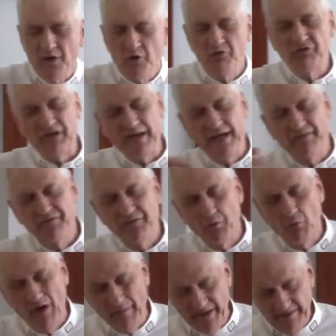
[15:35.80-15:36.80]
You see, if
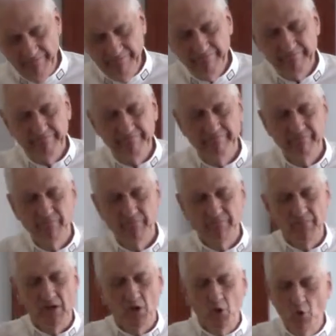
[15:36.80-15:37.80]
the women
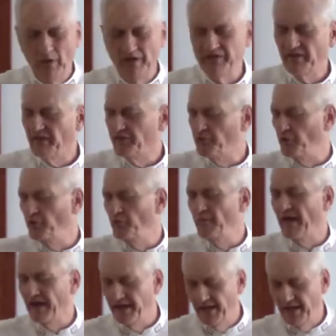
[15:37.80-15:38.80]
who went to the
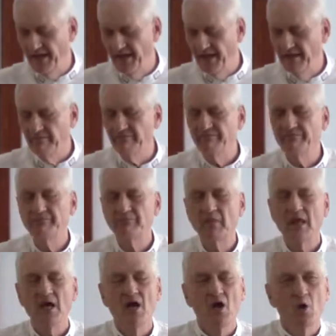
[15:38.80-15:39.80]
tomb that day
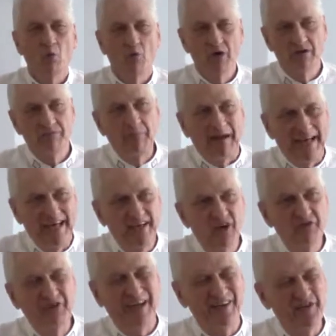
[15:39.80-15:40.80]
would have paid
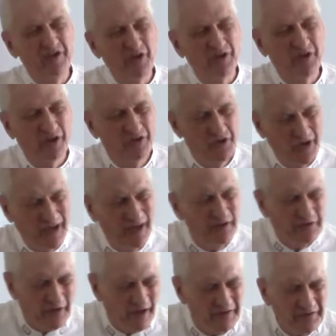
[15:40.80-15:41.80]
attention to
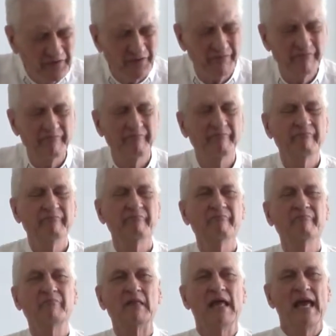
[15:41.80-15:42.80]
Jesus,
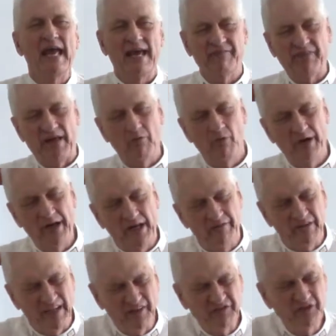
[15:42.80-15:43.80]
if they would
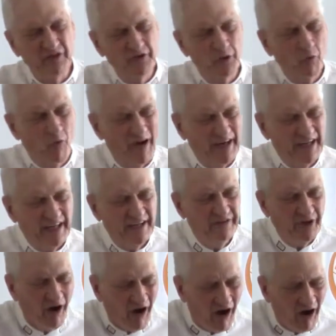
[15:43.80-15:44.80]
have listened to what He
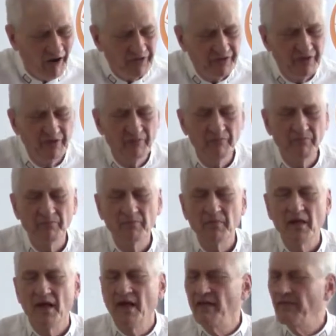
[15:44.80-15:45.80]
taught,
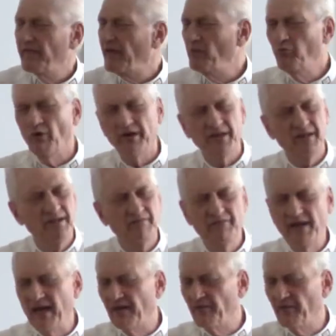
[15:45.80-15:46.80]
they wouldn't
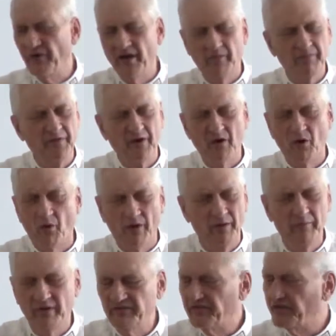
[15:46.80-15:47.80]
have gathered up their
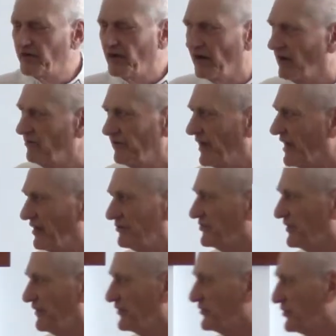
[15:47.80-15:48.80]
ointments and gone down
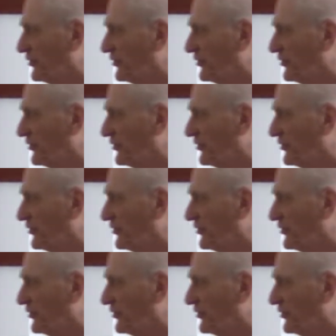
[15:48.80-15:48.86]
to the